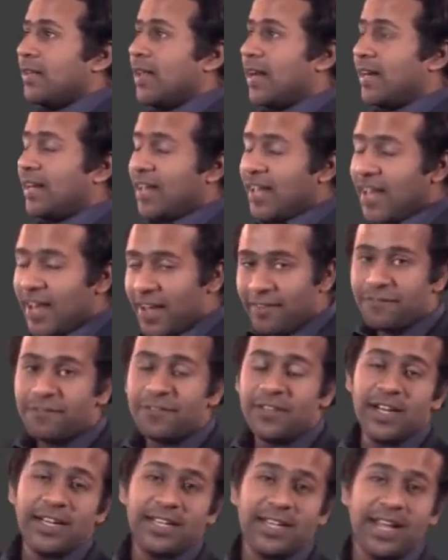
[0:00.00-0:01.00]
that
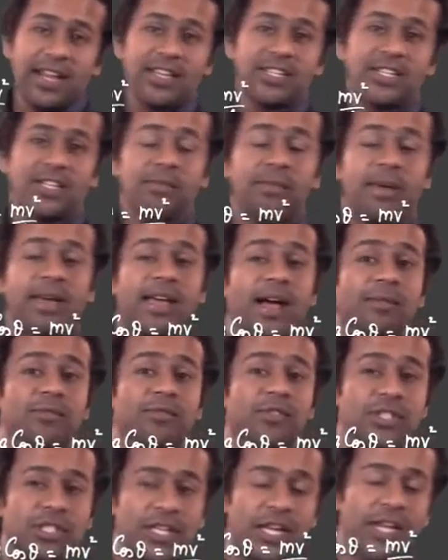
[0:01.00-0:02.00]
if the tension
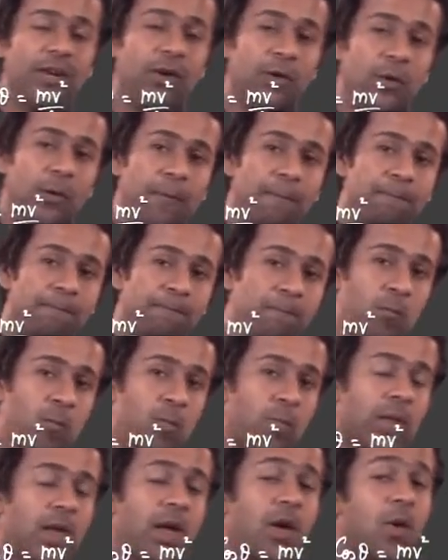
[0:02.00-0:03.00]
becomes 0,
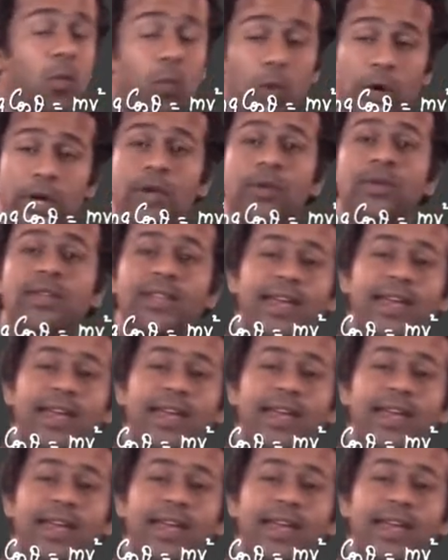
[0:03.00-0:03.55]
what do you